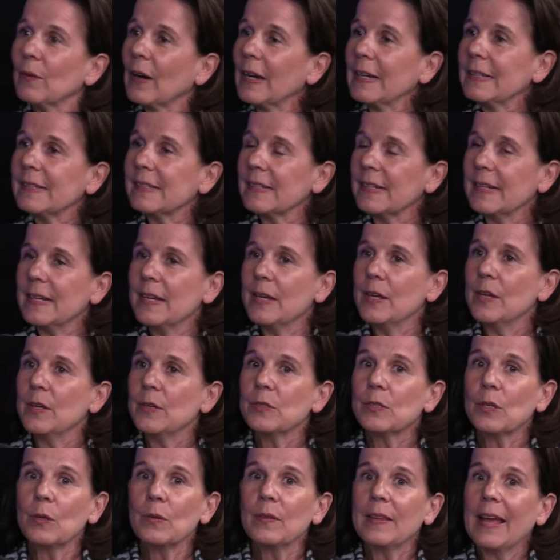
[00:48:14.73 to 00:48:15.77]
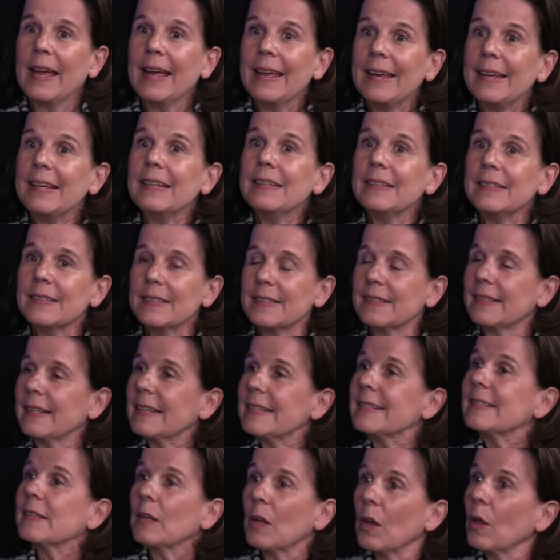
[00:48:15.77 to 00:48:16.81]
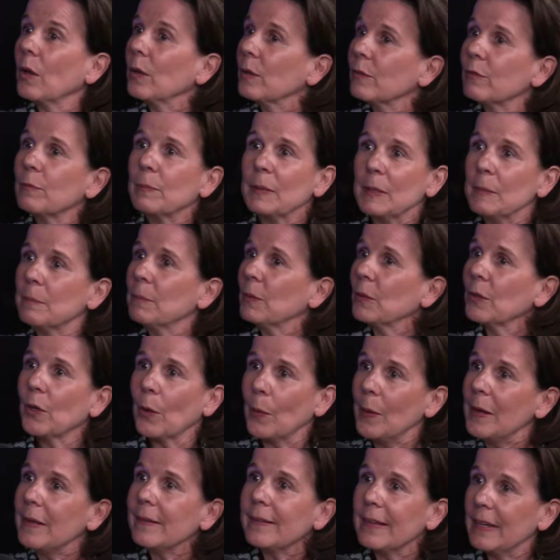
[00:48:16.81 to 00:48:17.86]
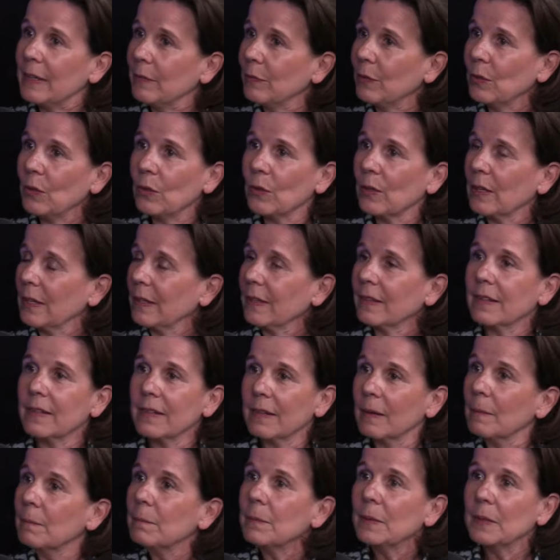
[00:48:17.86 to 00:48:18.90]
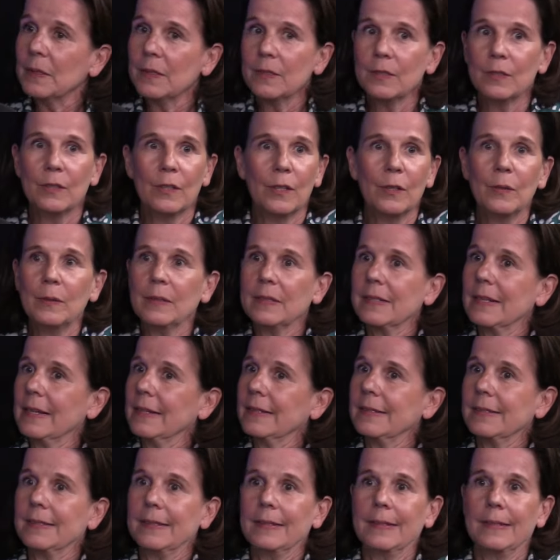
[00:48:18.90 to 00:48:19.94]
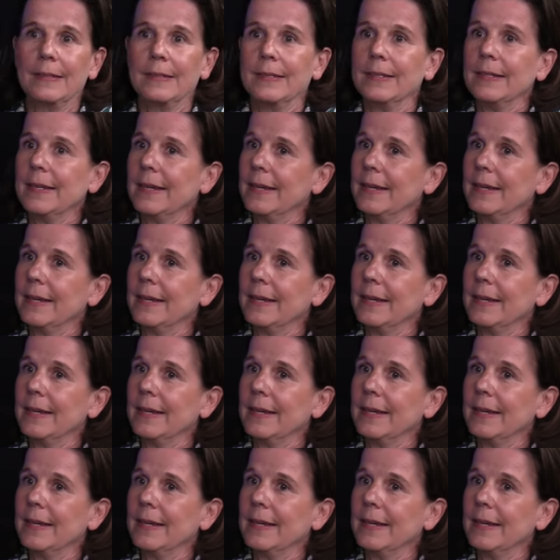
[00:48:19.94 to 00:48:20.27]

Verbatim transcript: right so there is there's a lot of people going there if you look at the numbers you know it's like 60